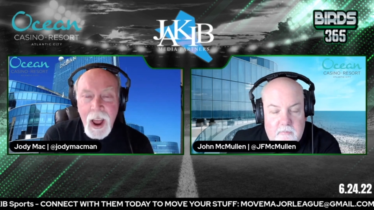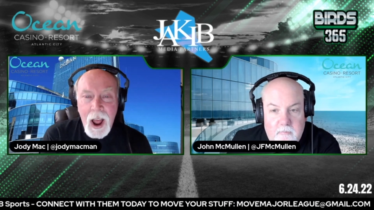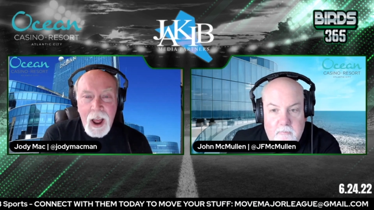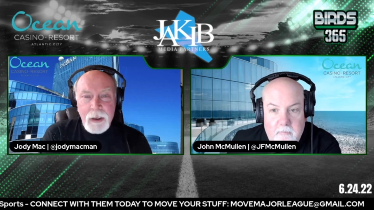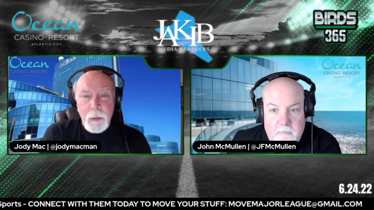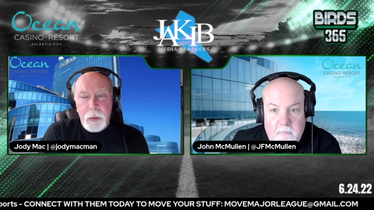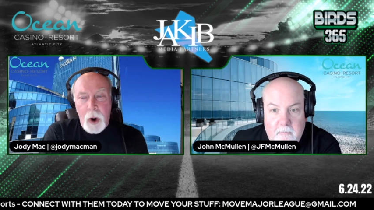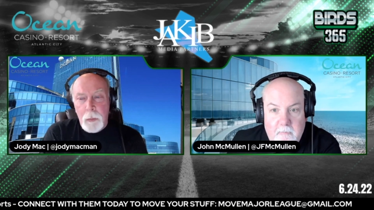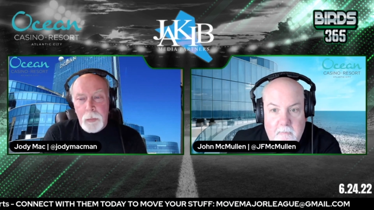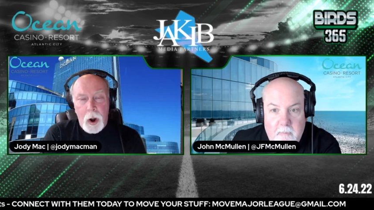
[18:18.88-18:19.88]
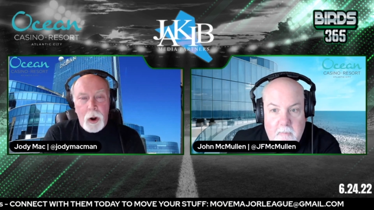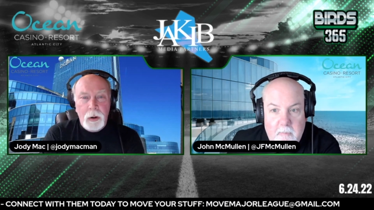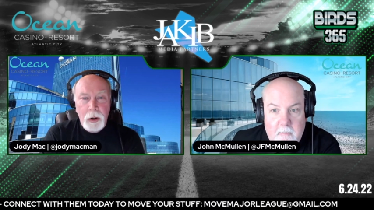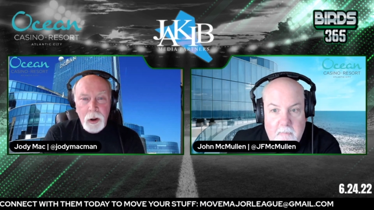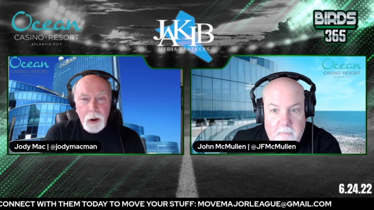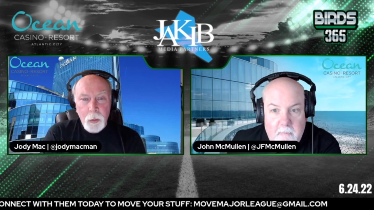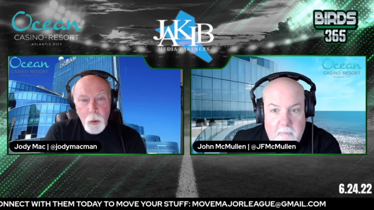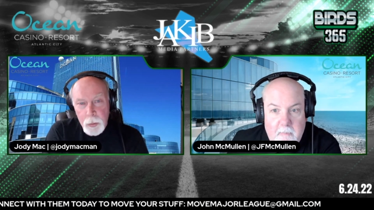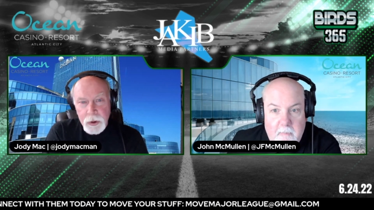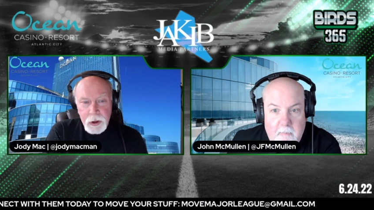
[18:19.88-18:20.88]
Speaker 1: on the Pro Bowl. What
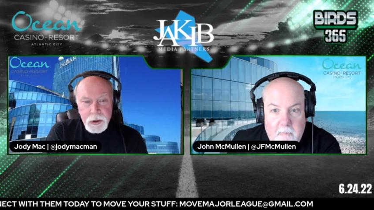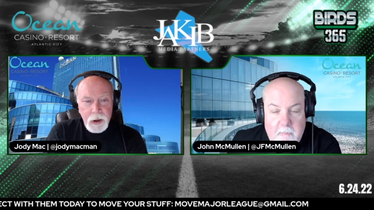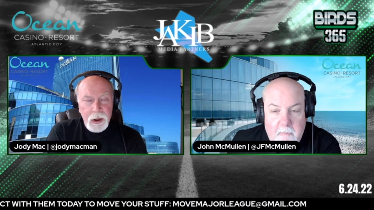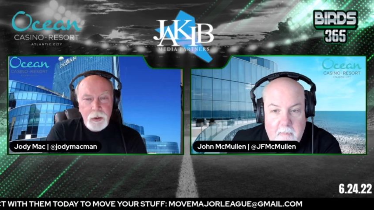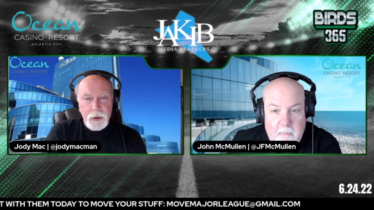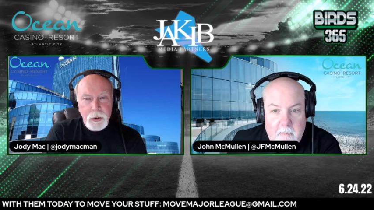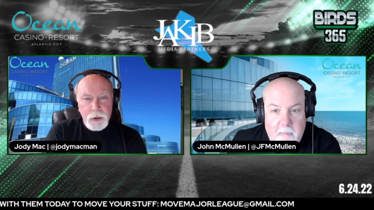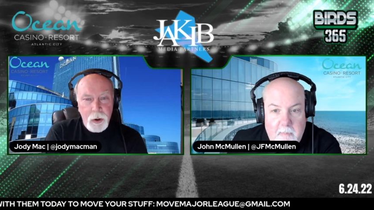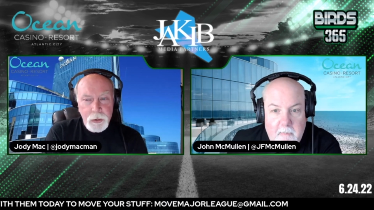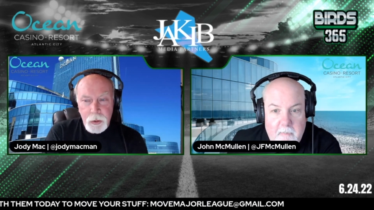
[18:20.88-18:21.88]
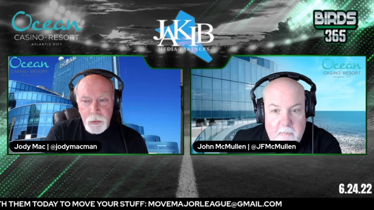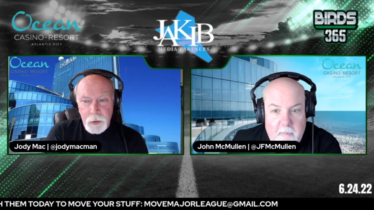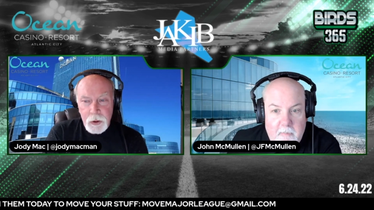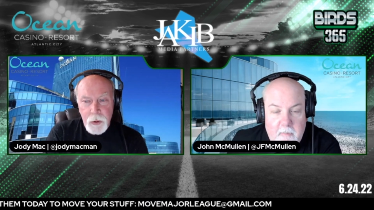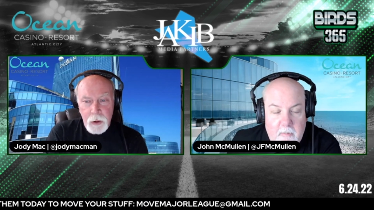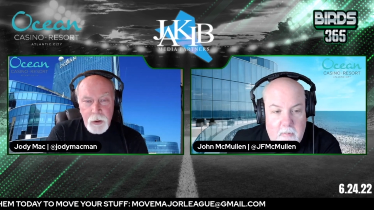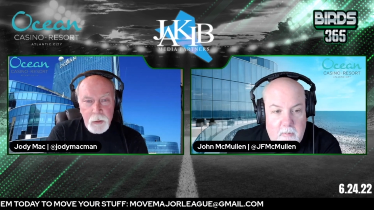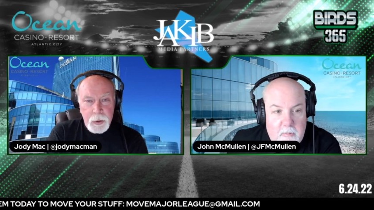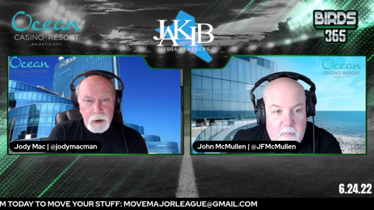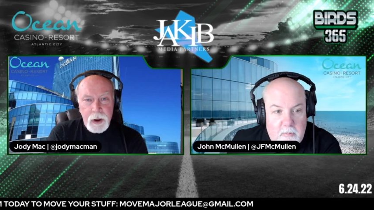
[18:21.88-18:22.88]
position Eagles using those two first round draft
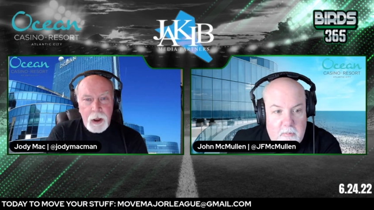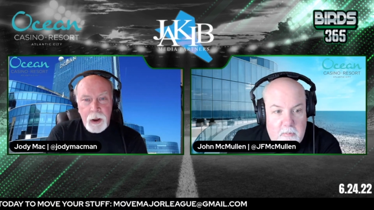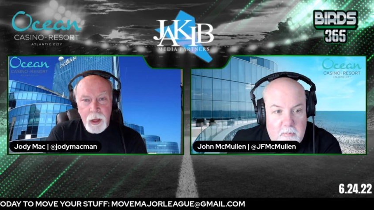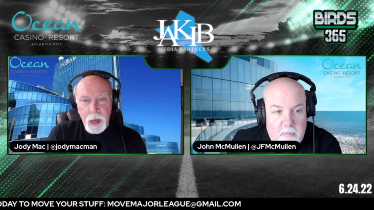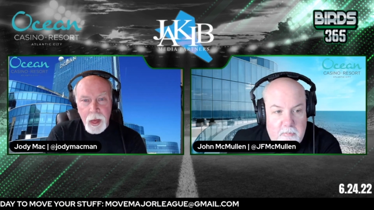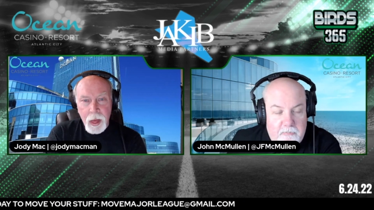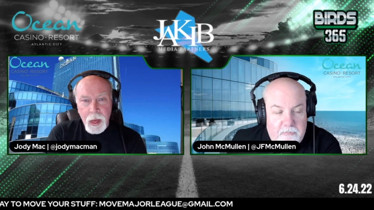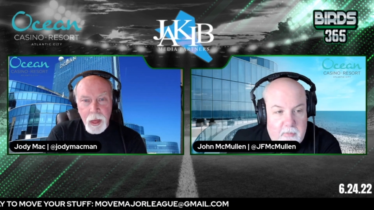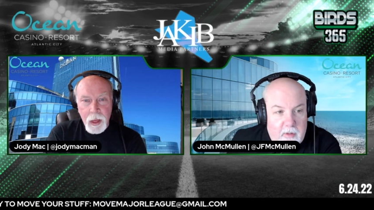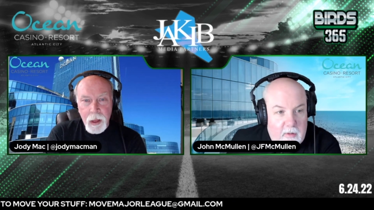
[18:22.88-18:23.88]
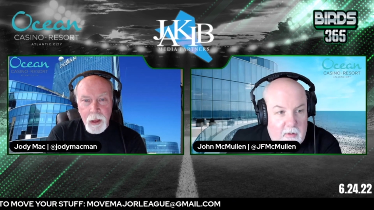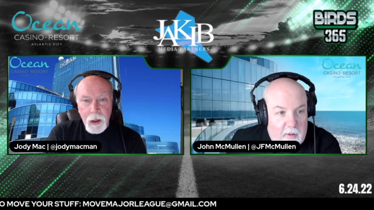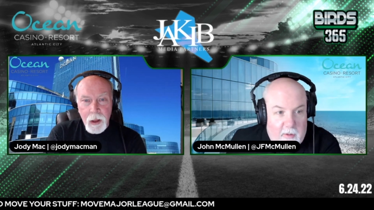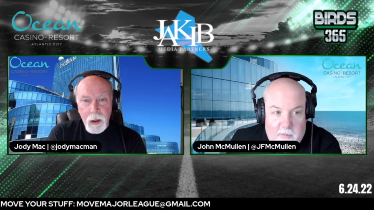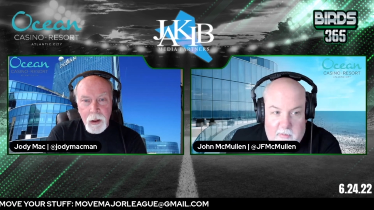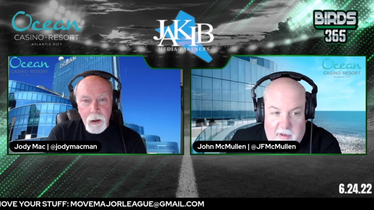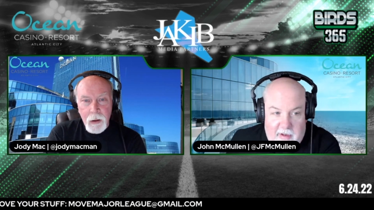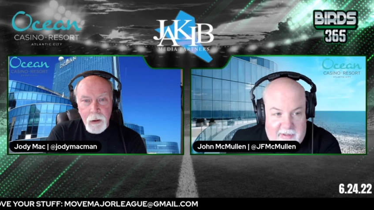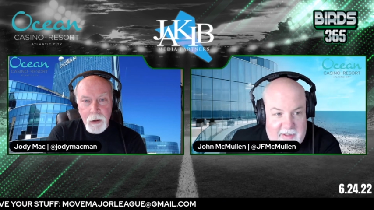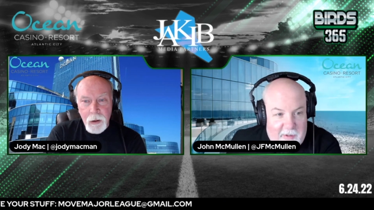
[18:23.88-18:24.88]
picks on?
Speaker 2: Well,
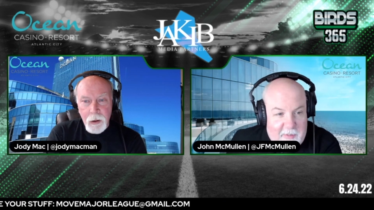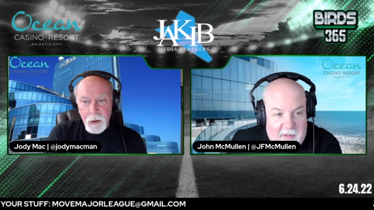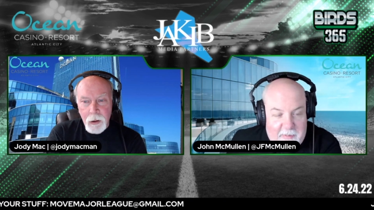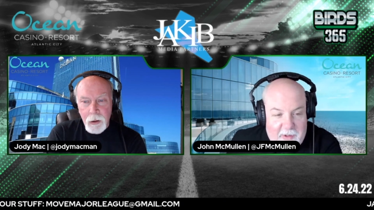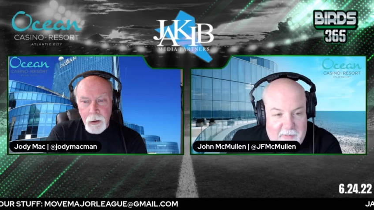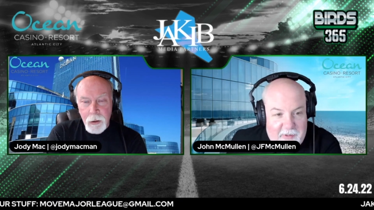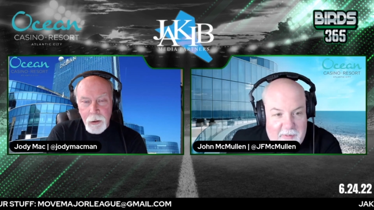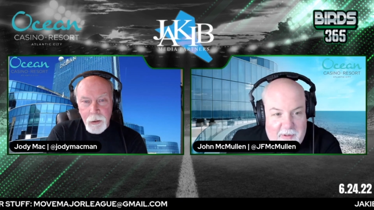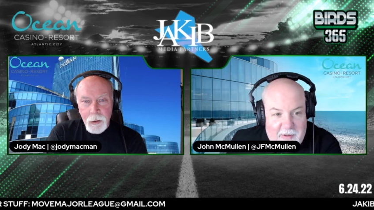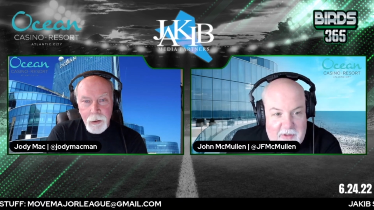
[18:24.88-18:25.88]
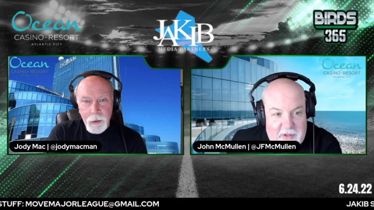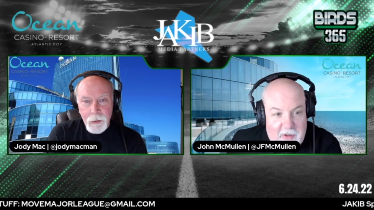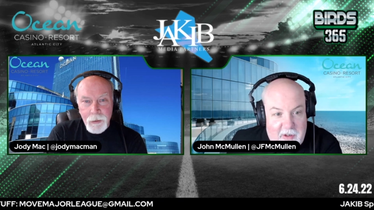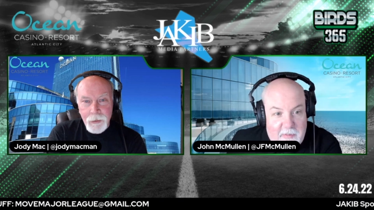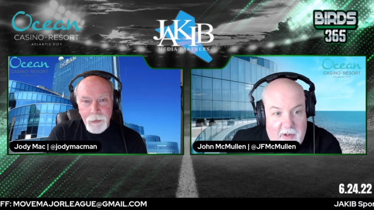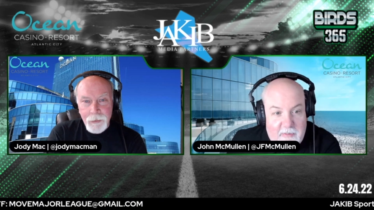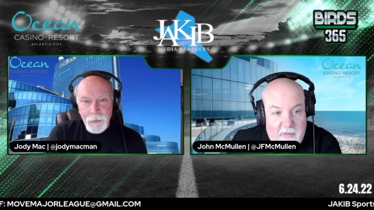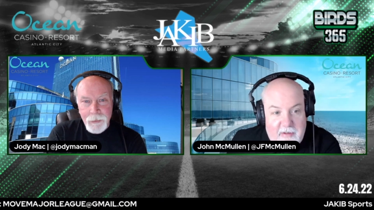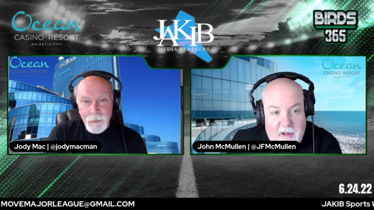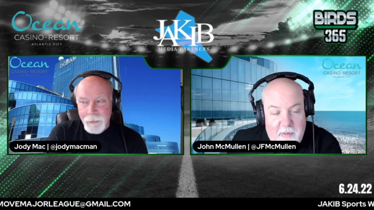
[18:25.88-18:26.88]
so many moving parts here. But
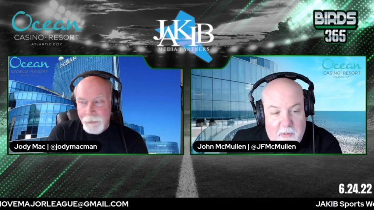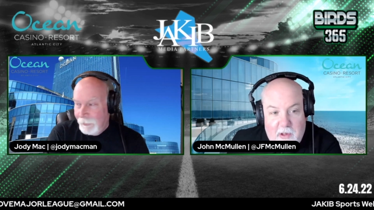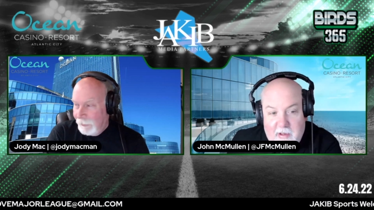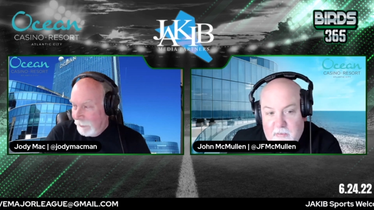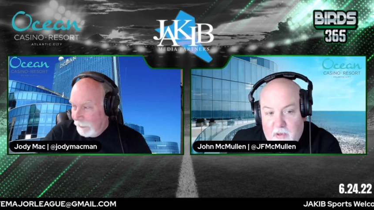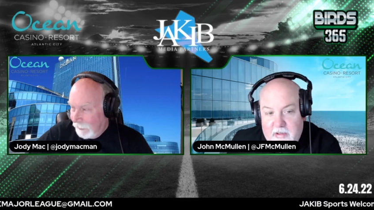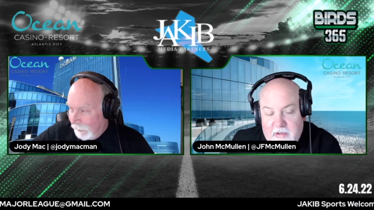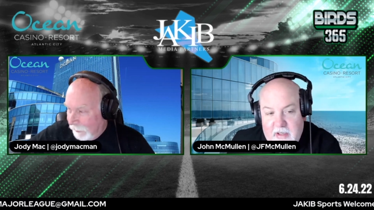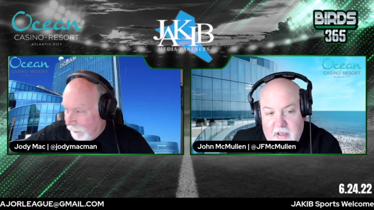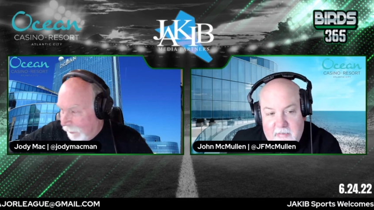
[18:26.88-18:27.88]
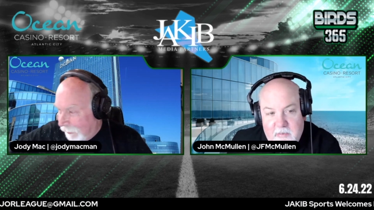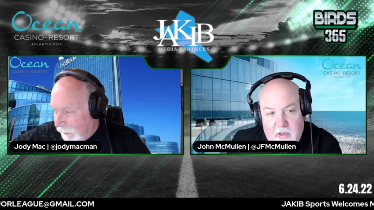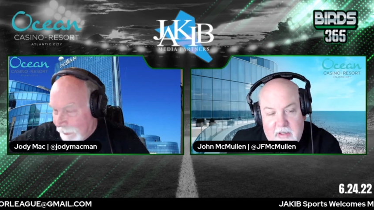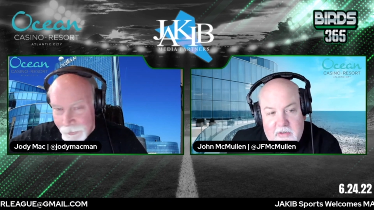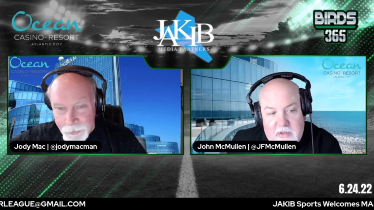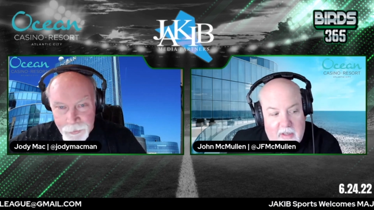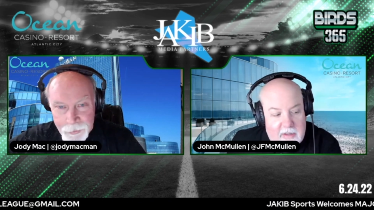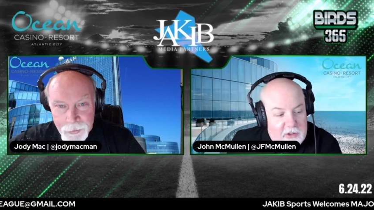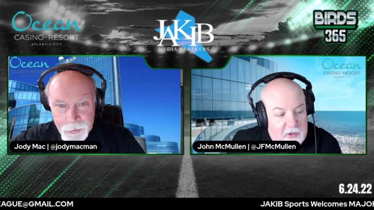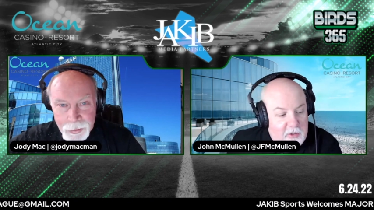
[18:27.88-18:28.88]
number one, what you said, what you said is
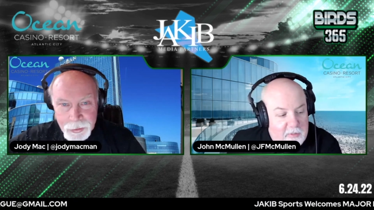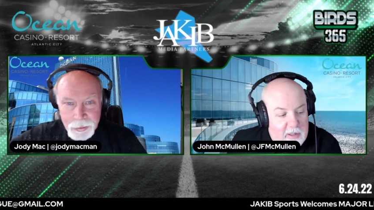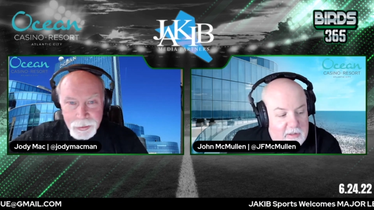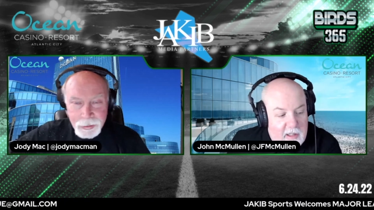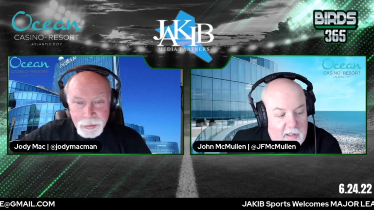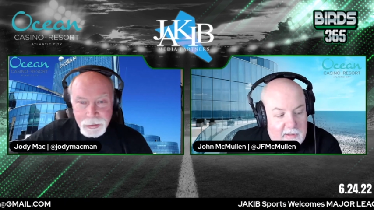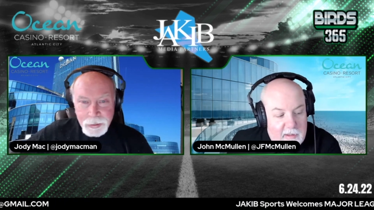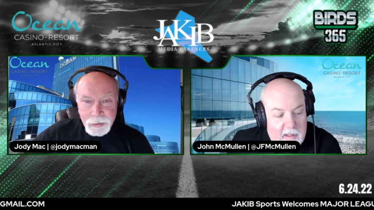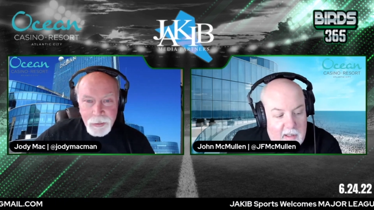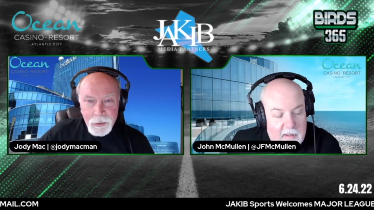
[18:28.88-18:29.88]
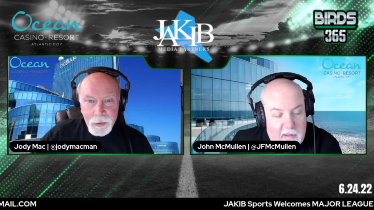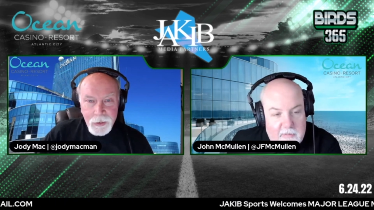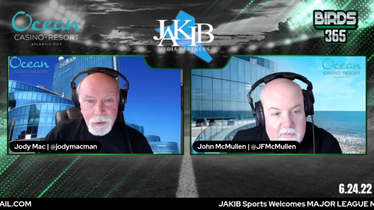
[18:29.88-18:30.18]
true about Jonathan Gannon. I've